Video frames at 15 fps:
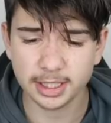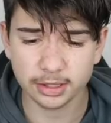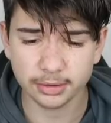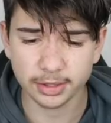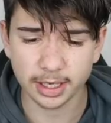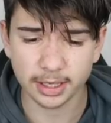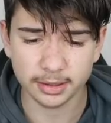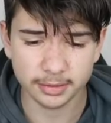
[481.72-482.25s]

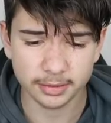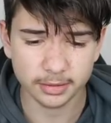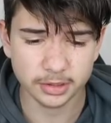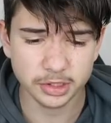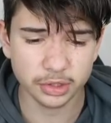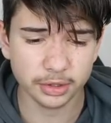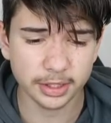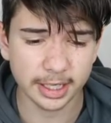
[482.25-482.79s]
Kilda.
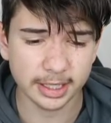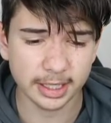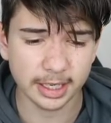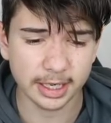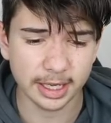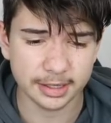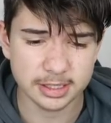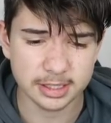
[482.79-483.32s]
Surely I can get
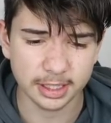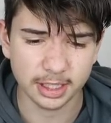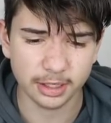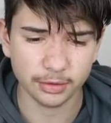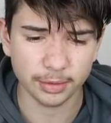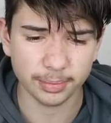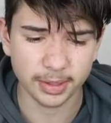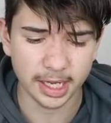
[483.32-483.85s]
another St
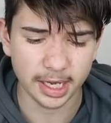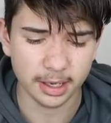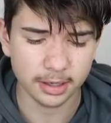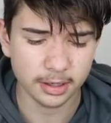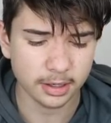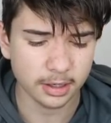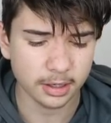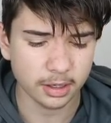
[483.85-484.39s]
Kilda player.
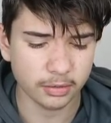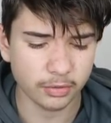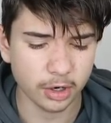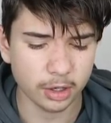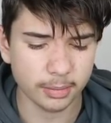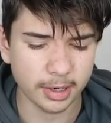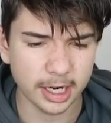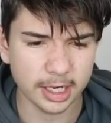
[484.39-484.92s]

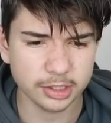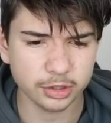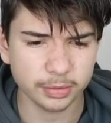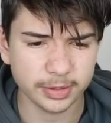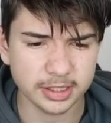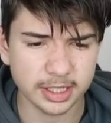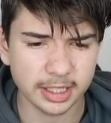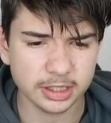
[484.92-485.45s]
Rowan Marshall,
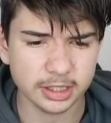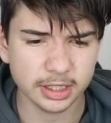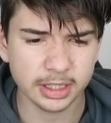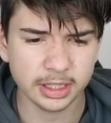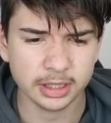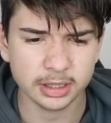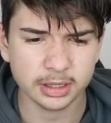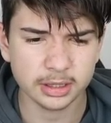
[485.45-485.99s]

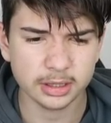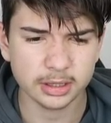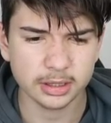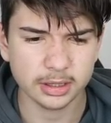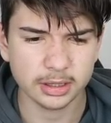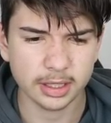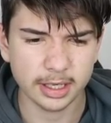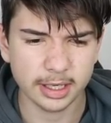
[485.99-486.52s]
potentially.
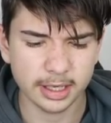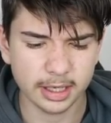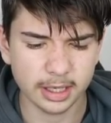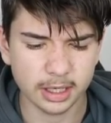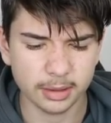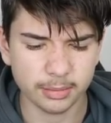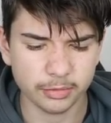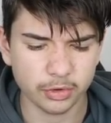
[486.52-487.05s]

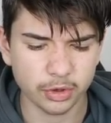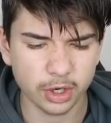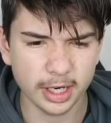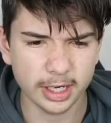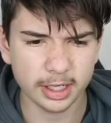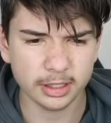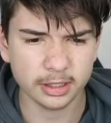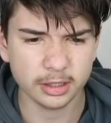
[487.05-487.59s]

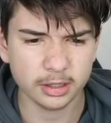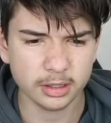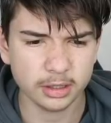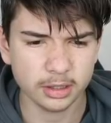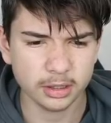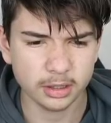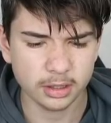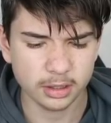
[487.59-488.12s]
Ryder.
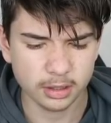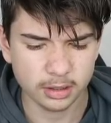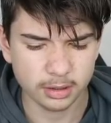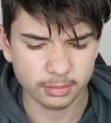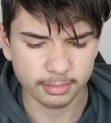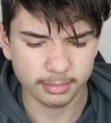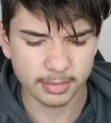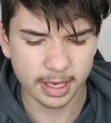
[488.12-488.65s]

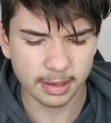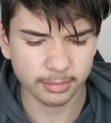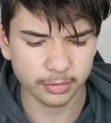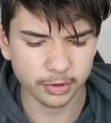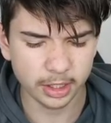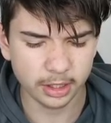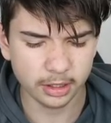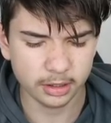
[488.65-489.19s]

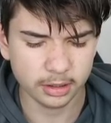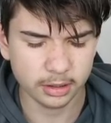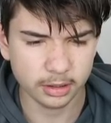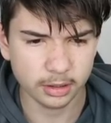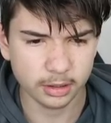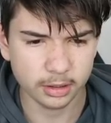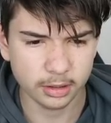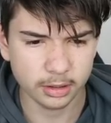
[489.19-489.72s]
Membry.
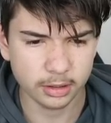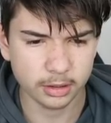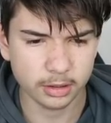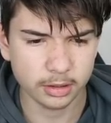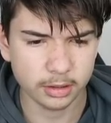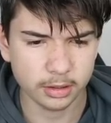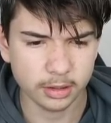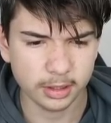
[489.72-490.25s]

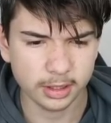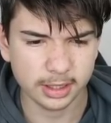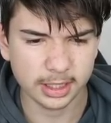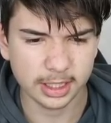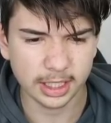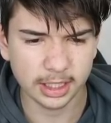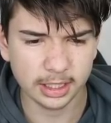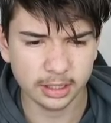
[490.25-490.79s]

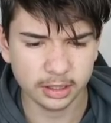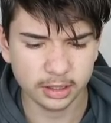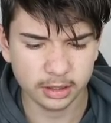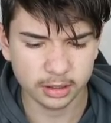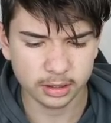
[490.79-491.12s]
King.